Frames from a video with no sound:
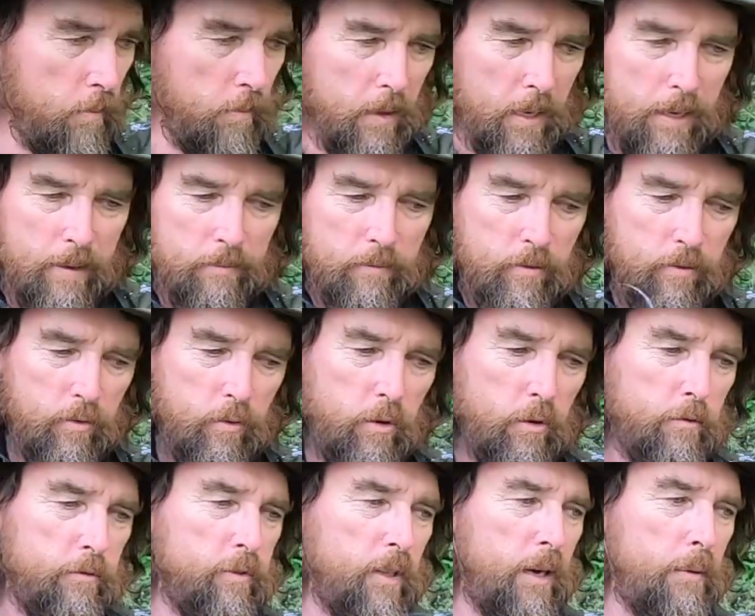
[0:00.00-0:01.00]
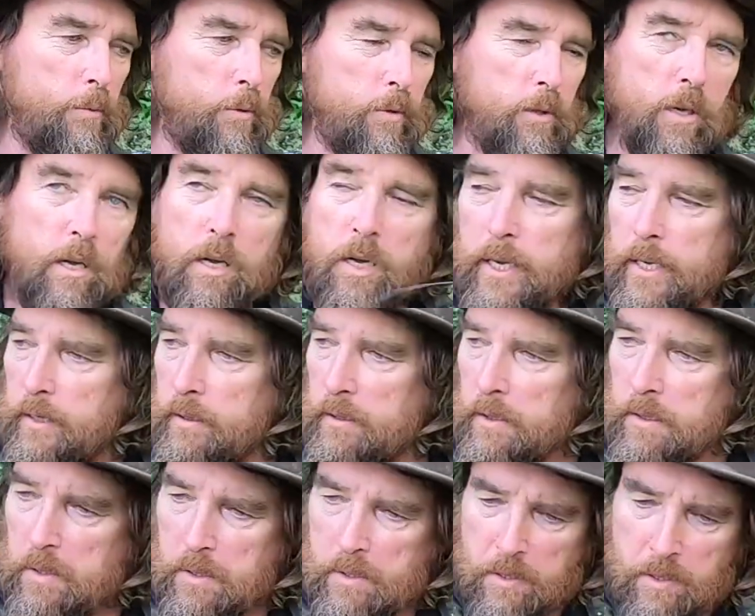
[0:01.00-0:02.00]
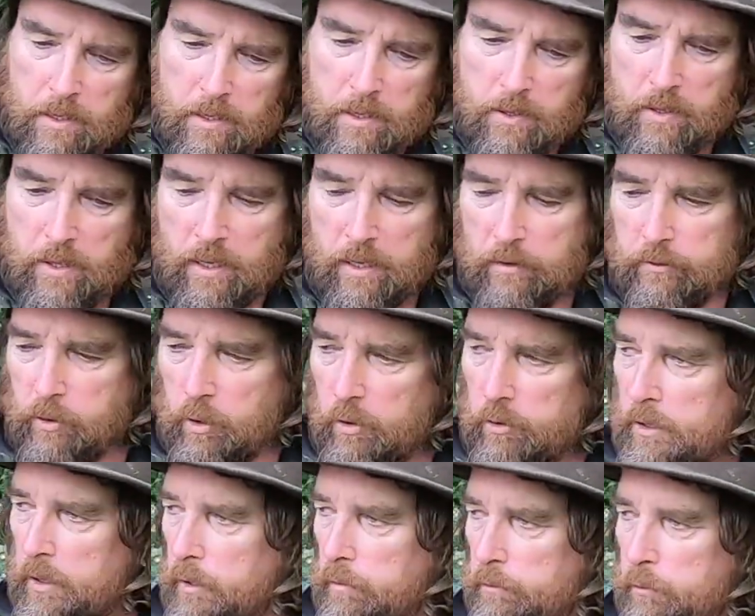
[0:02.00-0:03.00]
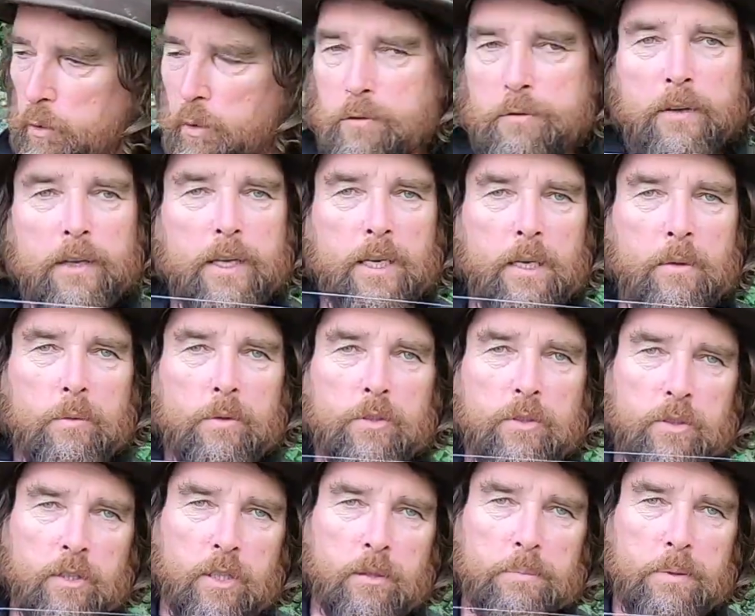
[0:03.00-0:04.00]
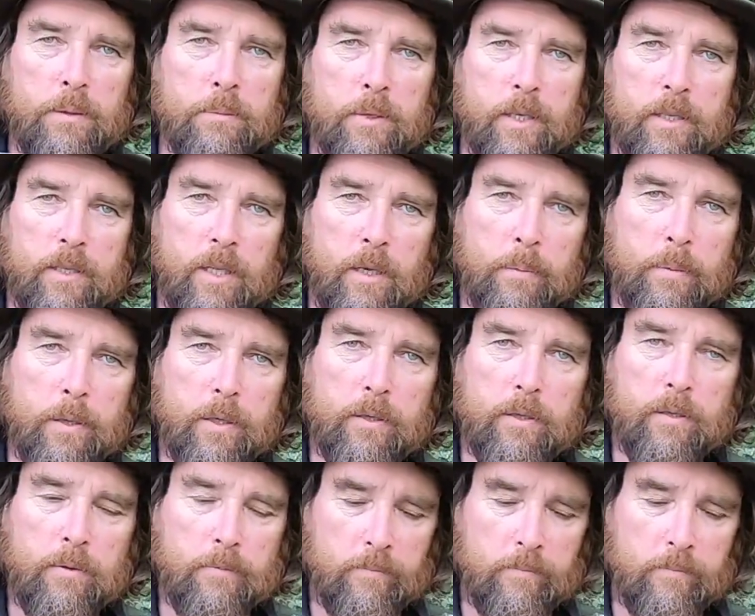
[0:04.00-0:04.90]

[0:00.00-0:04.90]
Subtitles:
lengths of doubled line, and then I've got this 4 feet here, which is going to be my tippet.